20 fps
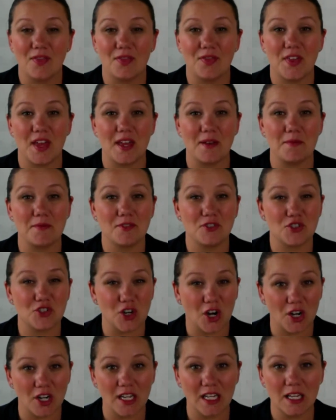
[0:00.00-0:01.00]
then
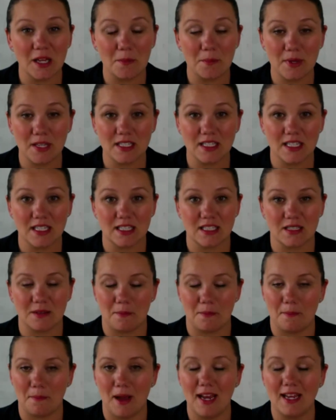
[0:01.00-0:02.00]
starting a business
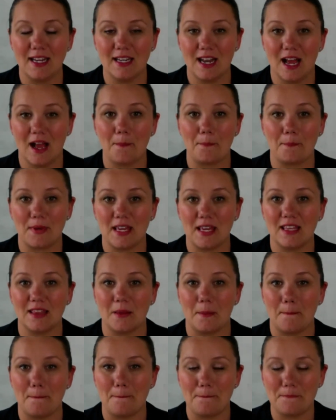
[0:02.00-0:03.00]
might not be
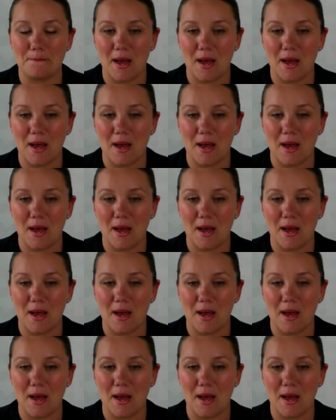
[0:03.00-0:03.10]
the